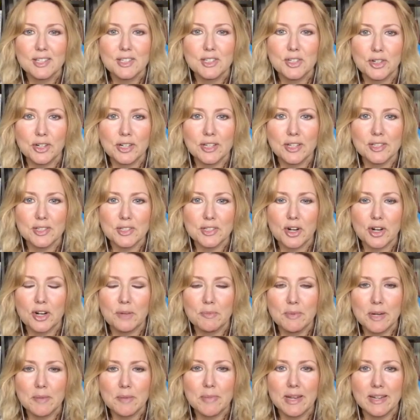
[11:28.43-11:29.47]
during this
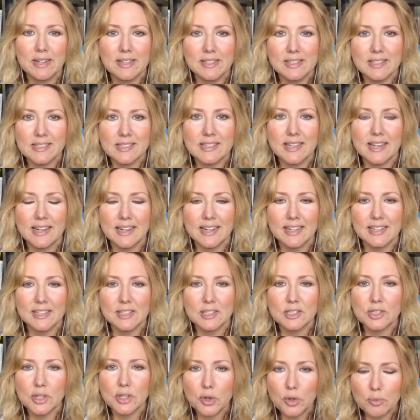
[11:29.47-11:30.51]
Harmoni Pendant study.
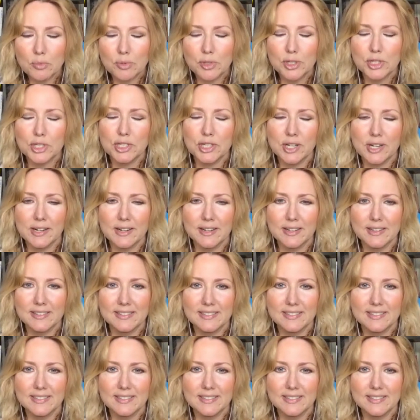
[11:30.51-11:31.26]
I so appreciate it.